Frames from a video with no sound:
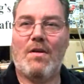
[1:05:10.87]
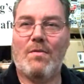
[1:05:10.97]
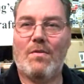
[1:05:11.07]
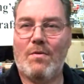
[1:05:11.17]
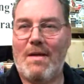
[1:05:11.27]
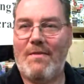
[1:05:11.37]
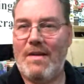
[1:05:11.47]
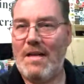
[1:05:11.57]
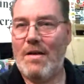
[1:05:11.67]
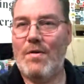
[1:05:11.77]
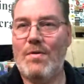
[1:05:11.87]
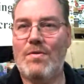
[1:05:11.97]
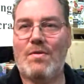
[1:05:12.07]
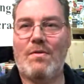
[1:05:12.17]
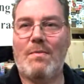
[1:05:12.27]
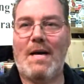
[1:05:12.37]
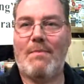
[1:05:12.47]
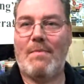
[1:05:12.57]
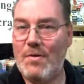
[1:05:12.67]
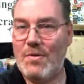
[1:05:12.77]
through my videos, through my
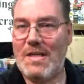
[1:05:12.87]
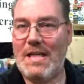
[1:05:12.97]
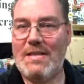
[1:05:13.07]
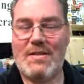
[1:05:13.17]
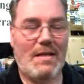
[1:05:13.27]
postings.